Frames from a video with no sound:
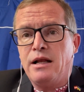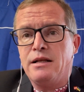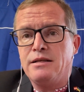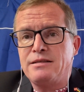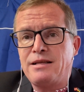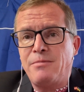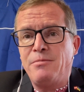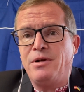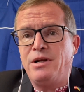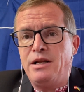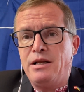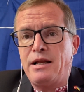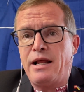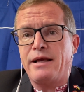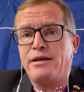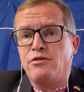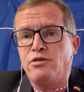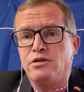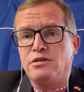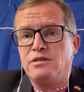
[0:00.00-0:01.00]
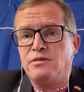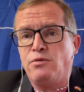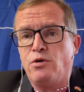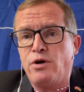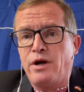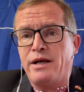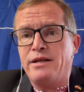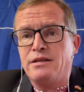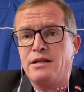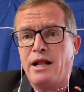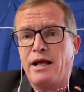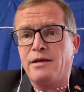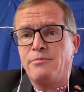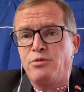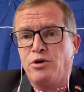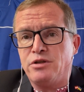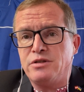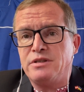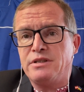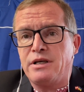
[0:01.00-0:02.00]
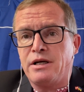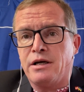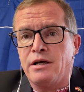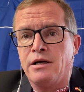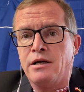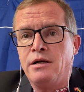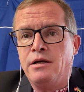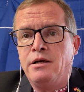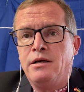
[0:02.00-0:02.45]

Similar like Kosovo and like Bosnia.